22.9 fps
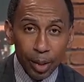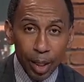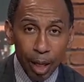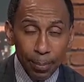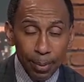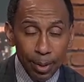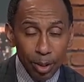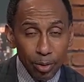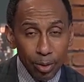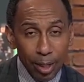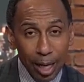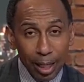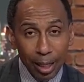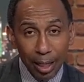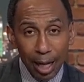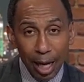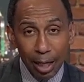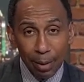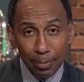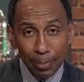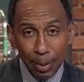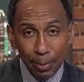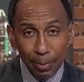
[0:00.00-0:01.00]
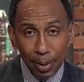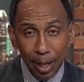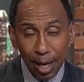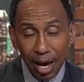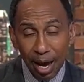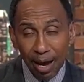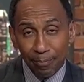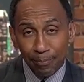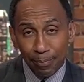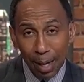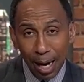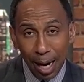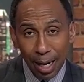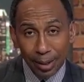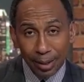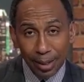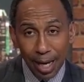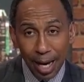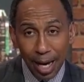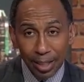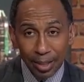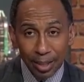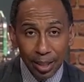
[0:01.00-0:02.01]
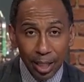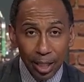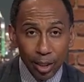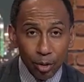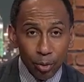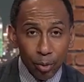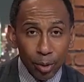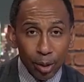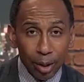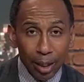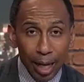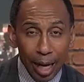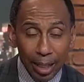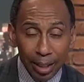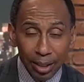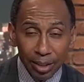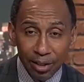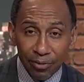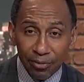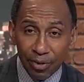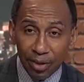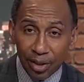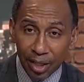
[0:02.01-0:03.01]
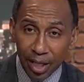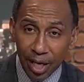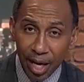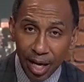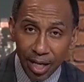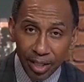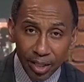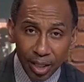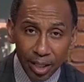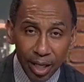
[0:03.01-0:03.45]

I mean, you got a lot of people that have podcasts, and they're doing a lot of different things,